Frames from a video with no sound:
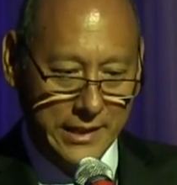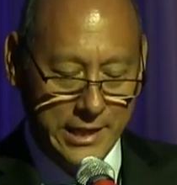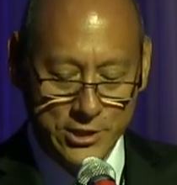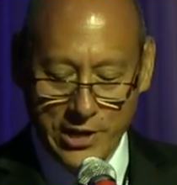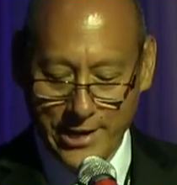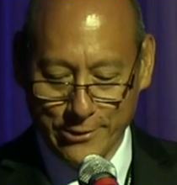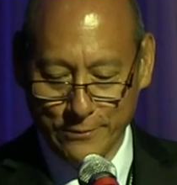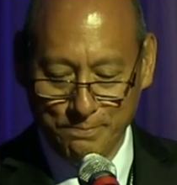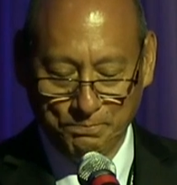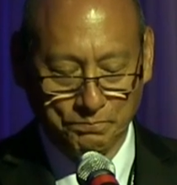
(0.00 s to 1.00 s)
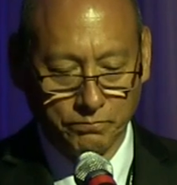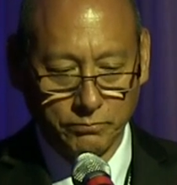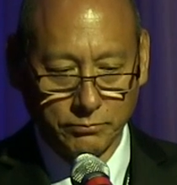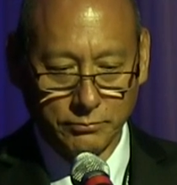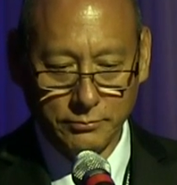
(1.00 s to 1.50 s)
the hitchhiker.
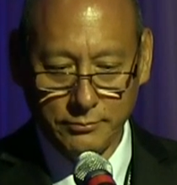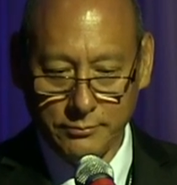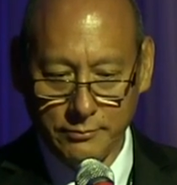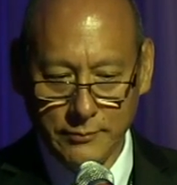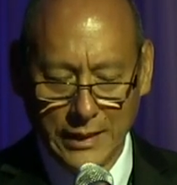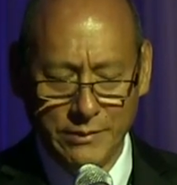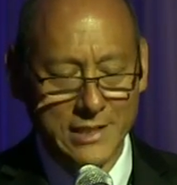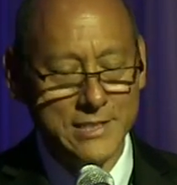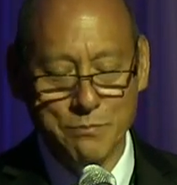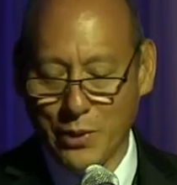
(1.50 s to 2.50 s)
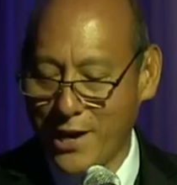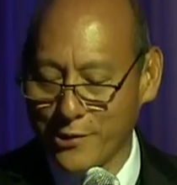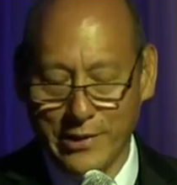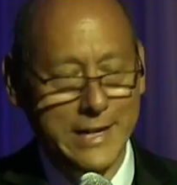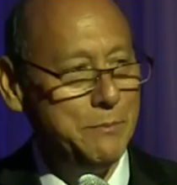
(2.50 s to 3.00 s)
It doesn't
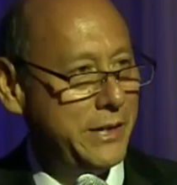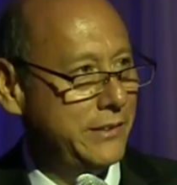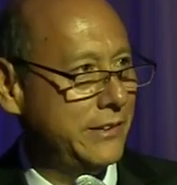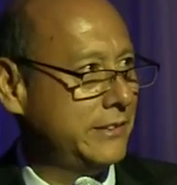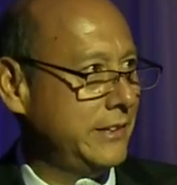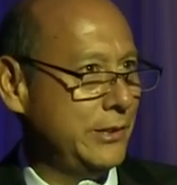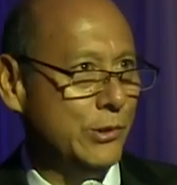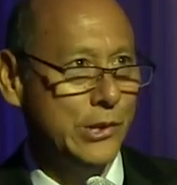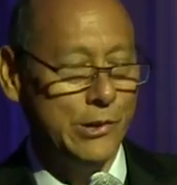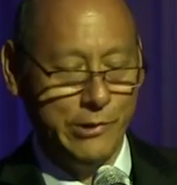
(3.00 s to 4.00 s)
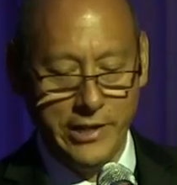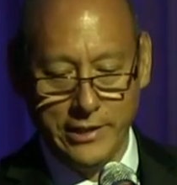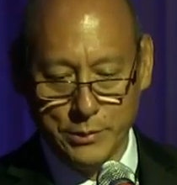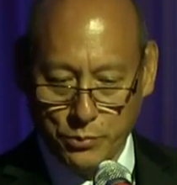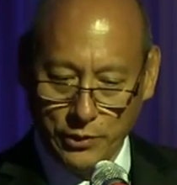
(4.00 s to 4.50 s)
bother anybody that uh, North
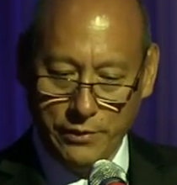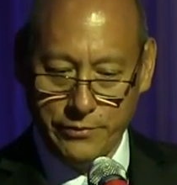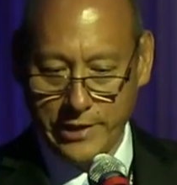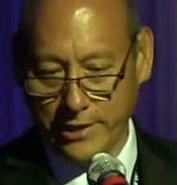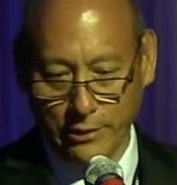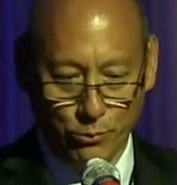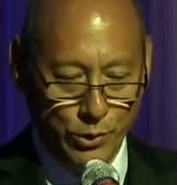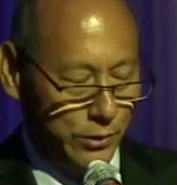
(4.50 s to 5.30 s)
Korea is proliferating the